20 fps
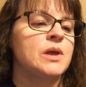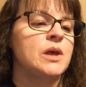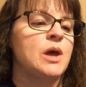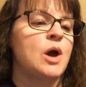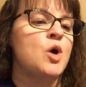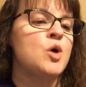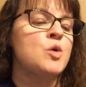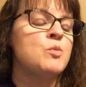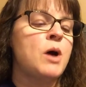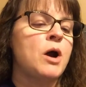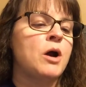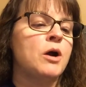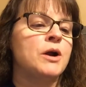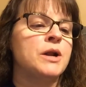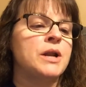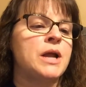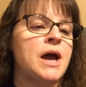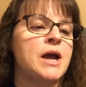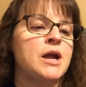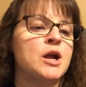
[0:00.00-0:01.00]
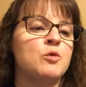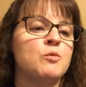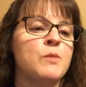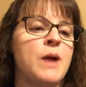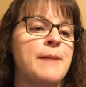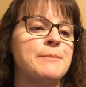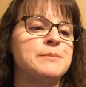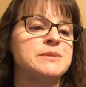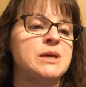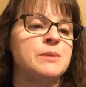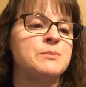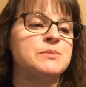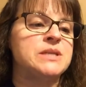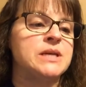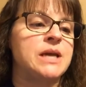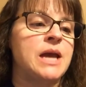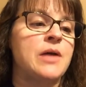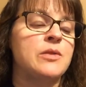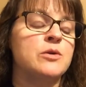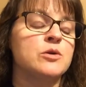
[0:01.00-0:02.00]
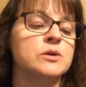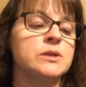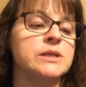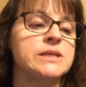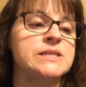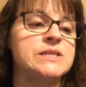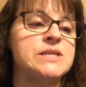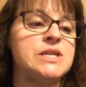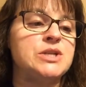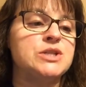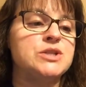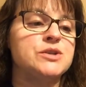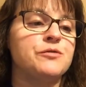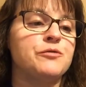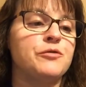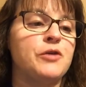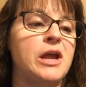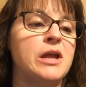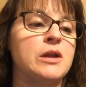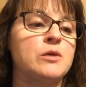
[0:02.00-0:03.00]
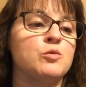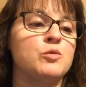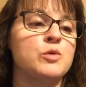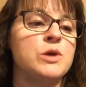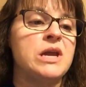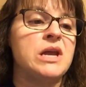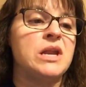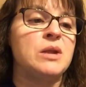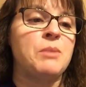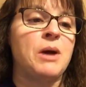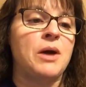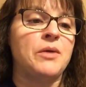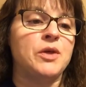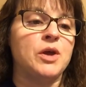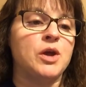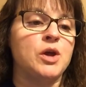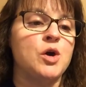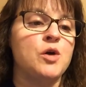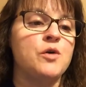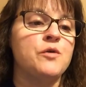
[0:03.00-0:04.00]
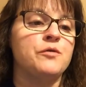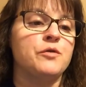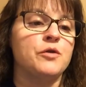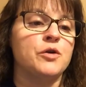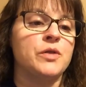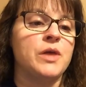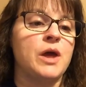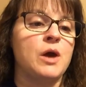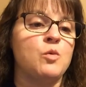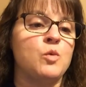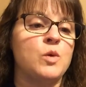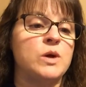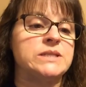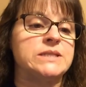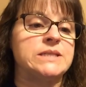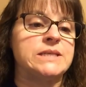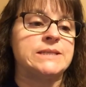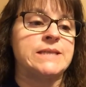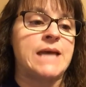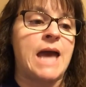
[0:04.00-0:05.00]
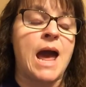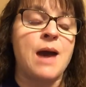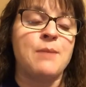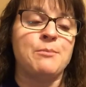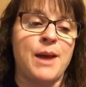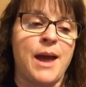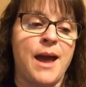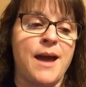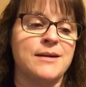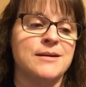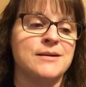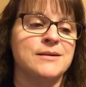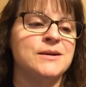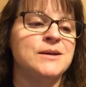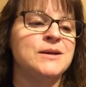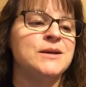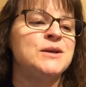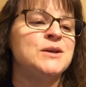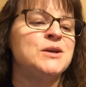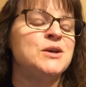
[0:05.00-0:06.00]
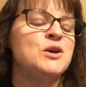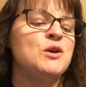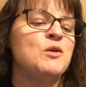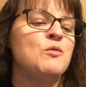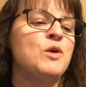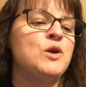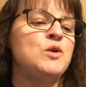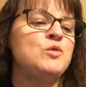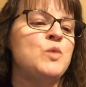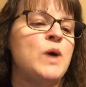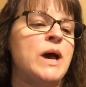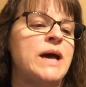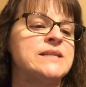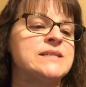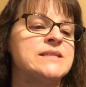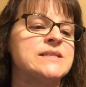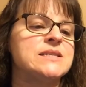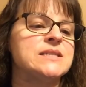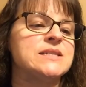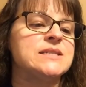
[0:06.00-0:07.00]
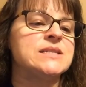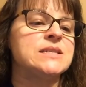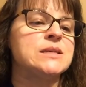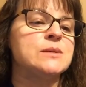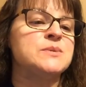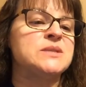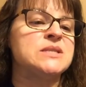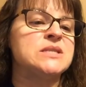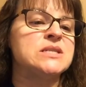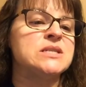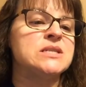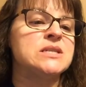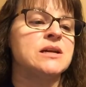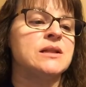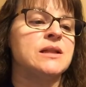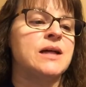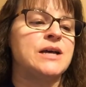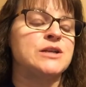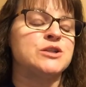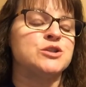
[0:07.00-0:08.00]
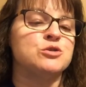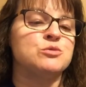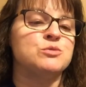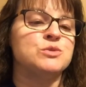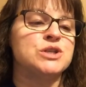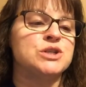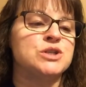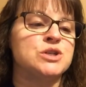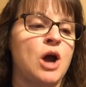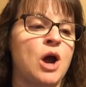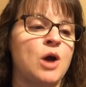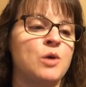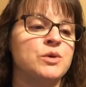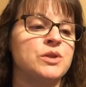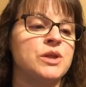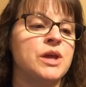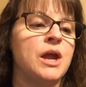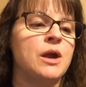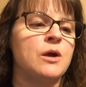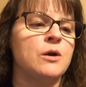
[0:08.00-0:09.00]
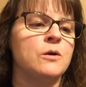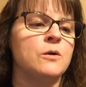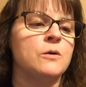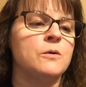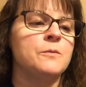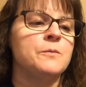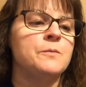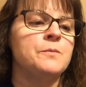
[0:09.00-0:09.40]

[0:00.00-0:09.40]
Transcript: Omar and I are wrapped up together listening to Fran read about the gopher that wants his hat back when West slips into the classroom to talk with Carol.